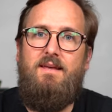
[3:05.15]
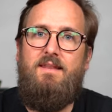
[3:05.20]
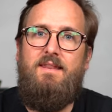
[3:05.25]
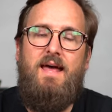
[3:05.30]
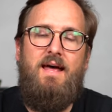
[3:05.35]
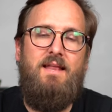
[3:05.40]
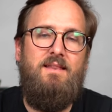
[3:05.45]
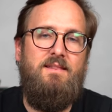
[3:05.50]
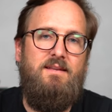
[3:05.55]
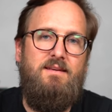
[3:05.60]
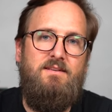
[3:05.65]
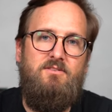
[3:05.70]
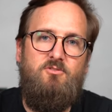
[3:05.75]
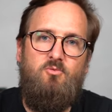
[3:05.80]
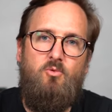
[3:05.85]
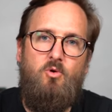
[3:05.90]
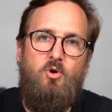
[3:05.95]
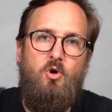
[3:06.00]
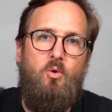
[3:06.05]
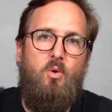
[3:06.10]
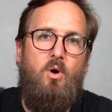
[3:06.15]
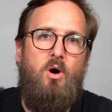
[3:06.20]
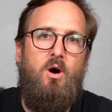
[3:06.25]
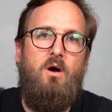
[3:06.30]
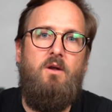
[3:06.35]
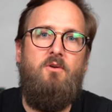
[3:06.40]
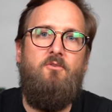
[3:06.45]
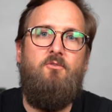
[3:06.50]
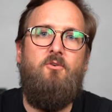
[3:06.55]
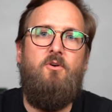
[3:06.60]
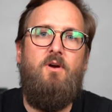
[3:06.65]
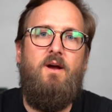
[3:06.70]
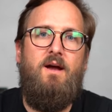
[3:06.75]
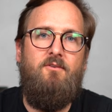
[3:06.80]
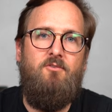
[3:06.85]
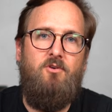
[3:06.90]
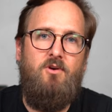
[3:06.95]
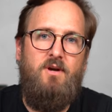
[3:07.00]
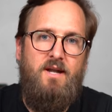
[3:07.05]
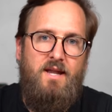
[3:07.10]
and that list will go on
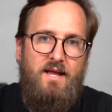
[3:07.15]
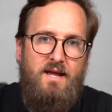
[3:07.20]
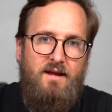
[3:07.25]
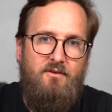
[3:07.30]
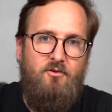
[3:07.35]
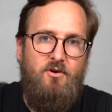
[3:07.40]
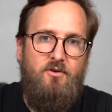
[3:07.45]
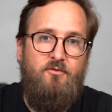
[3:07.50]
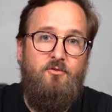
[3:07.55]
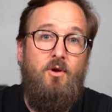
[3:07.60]
forever and ever.